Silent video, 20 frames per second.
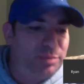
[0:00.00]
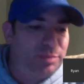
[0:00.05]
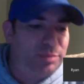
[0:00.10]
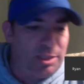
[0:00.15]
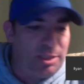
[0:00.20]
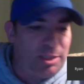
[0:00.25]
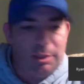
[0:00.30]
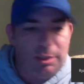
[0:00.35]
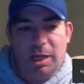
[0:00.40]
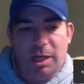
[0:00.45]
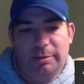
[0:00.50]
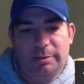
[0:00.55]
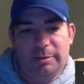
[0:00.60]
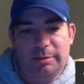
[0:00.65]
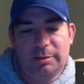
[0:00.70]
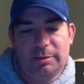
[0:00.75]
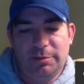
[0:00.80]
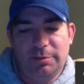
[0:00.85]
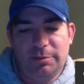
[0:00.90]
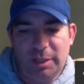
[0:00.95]
still not
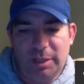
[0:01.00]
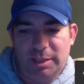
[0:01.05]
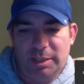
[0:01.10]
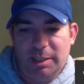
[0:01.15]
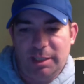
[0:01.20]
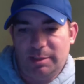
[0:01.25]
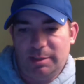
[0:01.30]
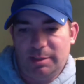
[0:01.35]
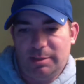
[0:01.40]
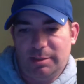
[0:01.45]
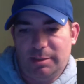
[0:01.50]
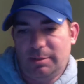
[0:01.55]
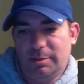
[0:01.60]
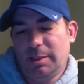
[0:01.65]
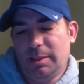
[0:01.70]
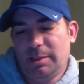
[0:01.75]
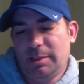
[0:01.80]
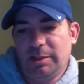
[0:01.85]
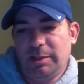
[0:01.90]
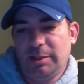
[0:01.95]
convinced
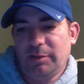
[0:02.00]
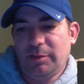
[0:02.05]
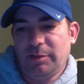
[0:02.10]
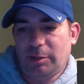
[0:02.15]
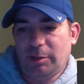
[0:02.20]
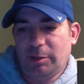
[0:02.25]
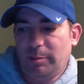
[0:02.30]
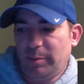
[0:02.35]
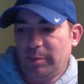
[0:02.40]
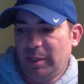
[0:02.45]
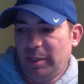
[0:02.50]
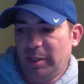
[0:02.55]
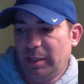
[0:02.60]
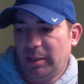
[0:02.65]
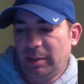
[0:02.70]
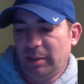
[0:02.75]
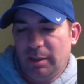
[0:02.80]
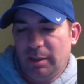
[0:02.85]
he's leaving Green Bay.